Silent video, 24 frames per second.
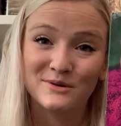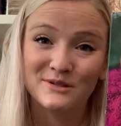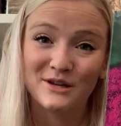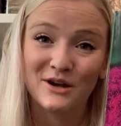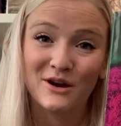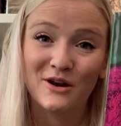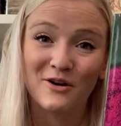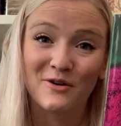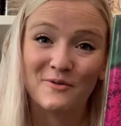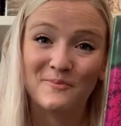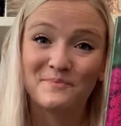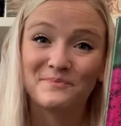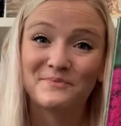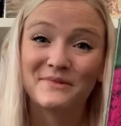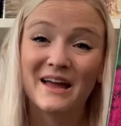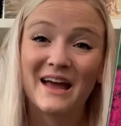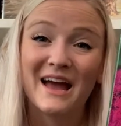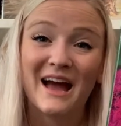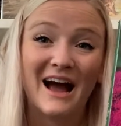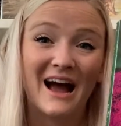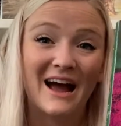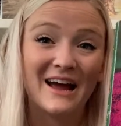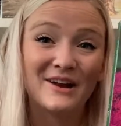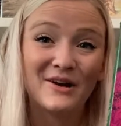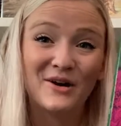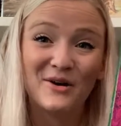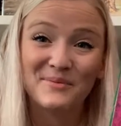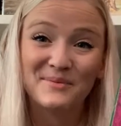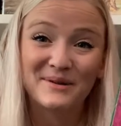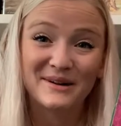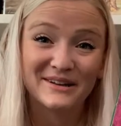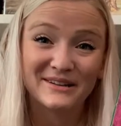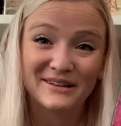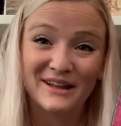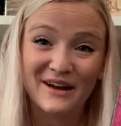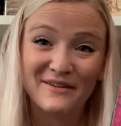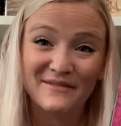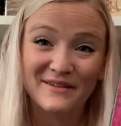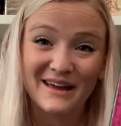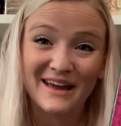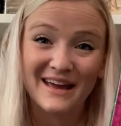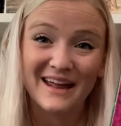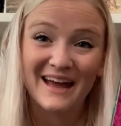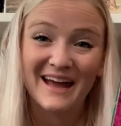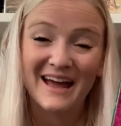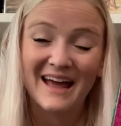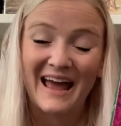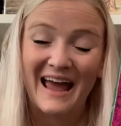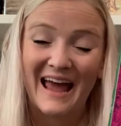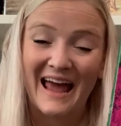So I know I'm going to love it.